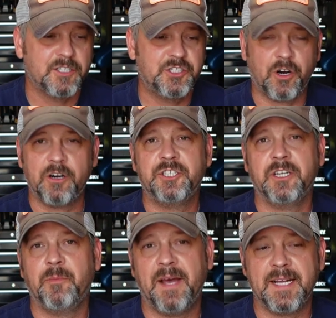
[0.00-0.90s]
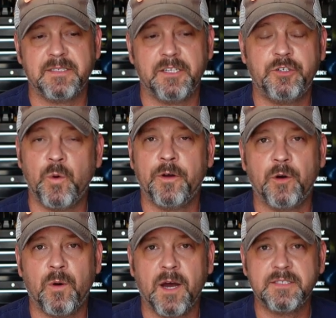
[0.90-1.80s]
Charging capacity,
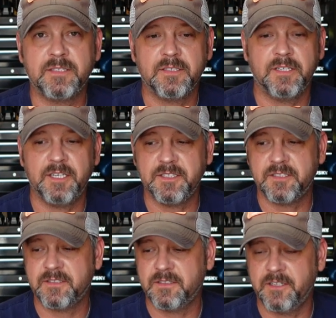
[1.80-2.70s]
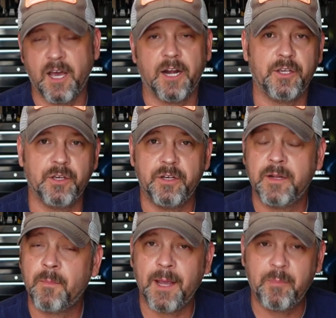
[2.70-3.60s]
200 watts is not good
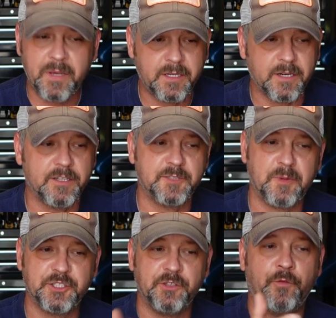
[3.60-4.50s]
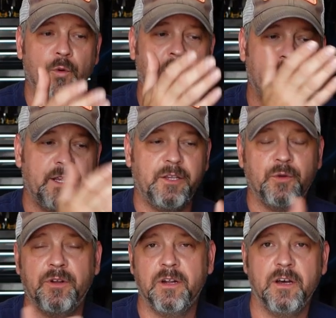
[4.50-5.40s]
in my opinion, especially for a
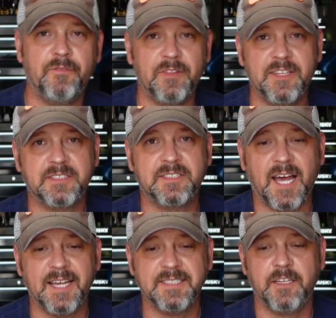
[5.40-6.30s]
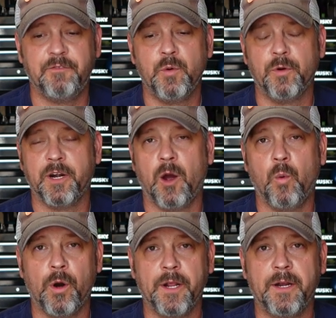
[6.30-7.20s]
unit of this size. If you are not
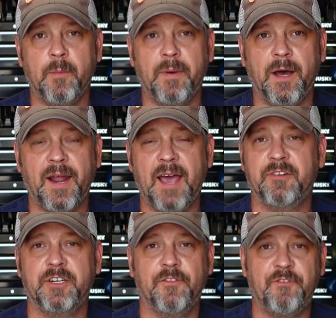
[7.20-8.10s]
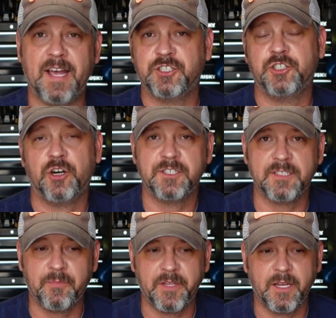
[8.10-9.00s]
worried about having to fast charge
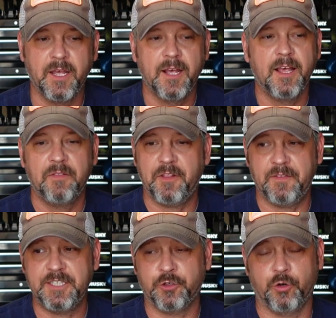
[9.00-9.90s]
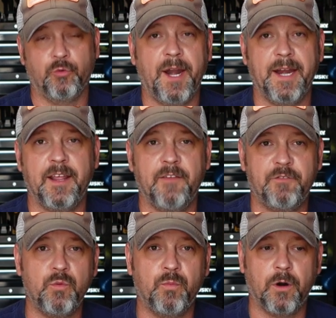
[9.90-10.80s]
something, then these are great.
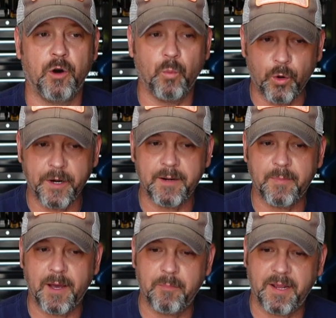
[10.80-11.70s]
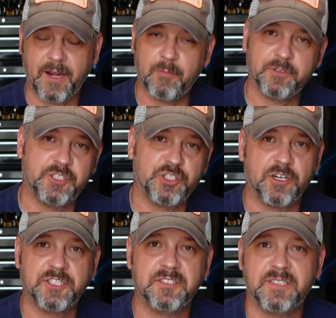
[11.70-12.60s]
If you are worried about being able to
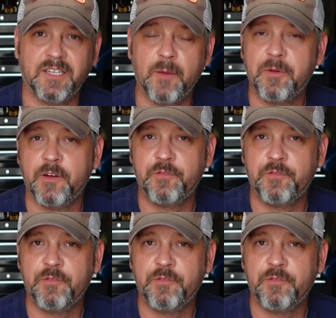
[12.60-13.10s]
charge this thing up in a